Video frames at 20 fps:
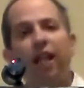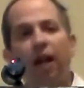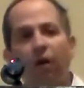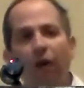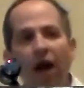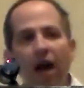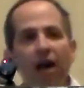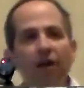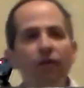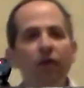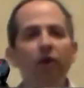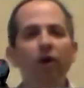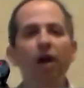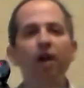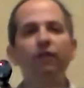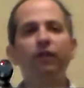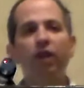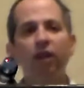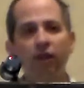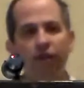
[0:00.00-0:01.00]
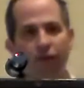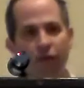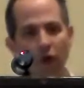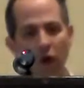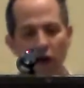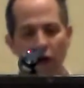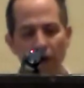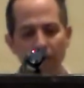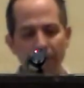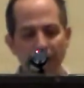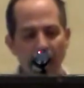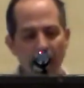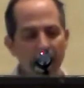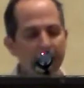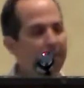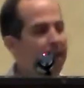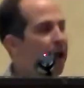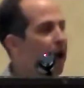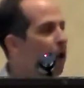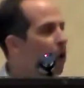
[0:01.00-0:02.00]
Now, after I've confirmed,
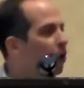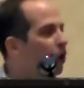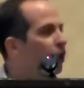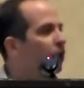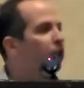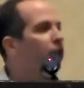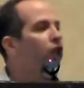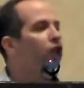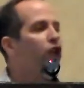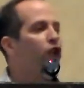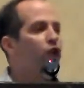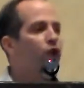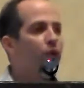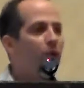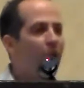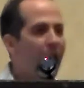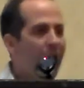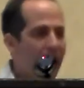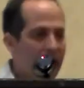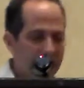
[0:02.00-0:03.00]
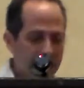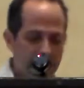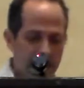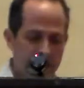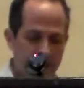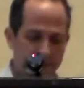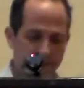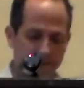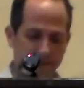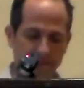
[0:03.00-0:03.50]
I'm now going to contrast.